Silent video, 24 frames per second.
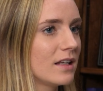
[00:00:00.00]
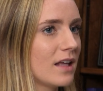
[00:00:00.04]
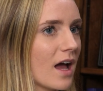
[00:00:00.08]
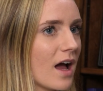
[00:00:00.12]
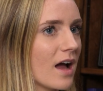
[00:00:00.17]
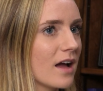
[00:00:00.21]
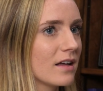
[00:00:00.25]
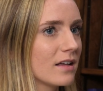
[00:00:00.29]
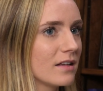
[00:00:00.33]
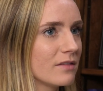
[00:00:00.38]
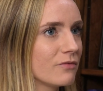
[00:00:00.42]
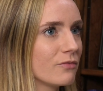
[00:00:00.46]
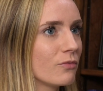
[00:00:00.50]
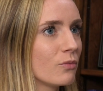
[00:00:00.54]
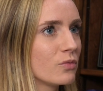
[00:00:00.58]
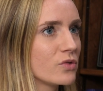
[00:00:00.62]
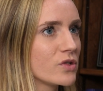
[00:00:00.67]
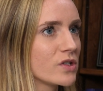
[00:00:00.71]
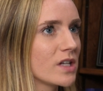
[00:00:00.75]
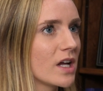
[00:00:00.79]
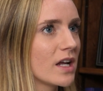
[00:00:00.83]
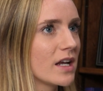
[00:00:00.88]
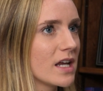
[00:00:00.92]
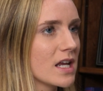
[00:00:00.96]
yeah,
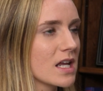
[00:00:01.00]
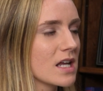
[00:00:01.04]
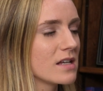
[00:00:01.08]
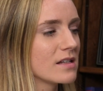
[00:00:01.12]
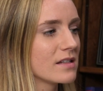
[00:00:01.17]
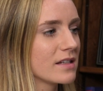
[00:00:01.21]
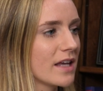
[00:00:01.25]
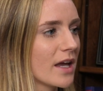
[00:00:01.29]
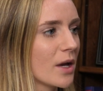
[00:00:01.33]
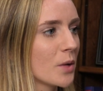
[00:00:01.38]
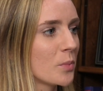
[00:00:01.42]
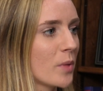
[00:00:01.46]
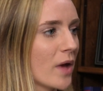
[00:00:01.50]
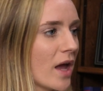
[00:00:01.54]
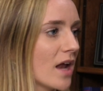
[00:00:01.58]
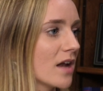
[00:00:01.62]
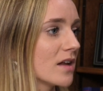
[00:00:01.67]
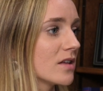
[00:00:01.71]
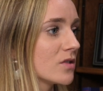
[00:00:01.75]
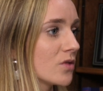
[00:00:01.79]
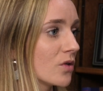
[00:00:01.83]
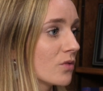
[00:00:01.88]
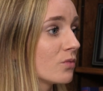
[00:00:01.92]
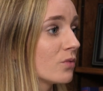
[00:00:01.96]
studying his
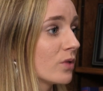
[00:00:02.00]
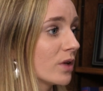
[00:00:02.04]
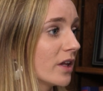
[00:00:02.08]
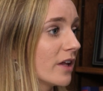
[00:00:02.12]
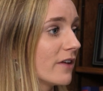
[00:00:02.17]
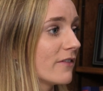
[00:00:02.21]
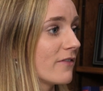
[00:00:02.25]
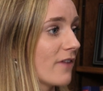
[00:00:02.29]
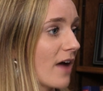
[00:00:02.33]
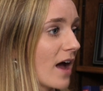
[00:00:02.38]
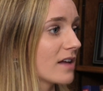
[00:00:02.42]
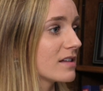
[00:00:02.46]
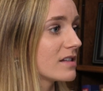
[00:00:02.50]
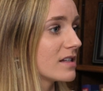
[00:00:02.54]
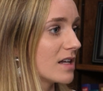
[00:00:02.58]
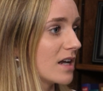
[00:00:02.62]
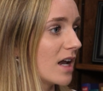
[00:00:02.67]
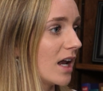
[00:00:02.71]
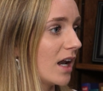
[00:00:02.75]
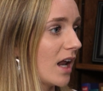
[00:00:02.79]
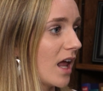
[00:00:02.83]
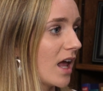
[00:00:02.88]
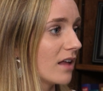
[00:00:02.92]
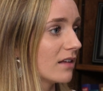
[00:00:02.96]
campaign is a really
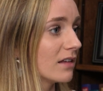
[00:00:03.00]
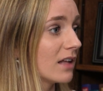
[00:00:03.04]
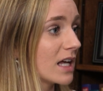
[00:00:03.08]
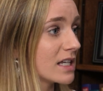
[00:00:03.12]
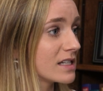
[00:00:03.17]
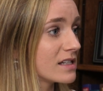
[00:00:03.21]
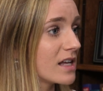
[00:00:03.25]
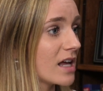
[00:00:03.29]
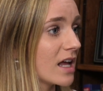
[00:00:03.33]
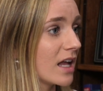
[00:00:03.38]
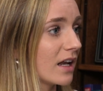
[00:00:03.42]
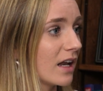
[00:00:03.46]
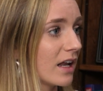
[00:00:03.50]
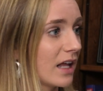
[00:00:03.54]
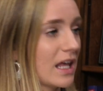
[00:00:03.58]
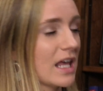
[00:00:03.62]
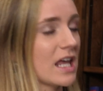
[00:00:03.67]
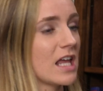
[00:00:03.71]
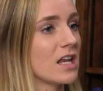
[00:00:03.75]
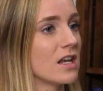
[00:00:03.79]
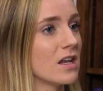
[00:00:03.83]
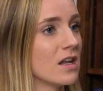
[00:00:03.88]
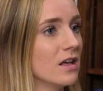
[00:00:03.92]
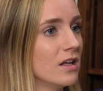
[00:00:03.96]
fascinating lesson
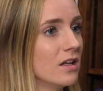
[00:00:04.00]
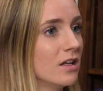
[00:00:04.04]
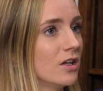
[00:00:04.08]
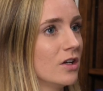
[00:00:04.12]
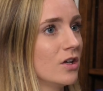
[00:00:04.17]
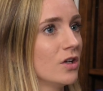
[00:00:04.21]
in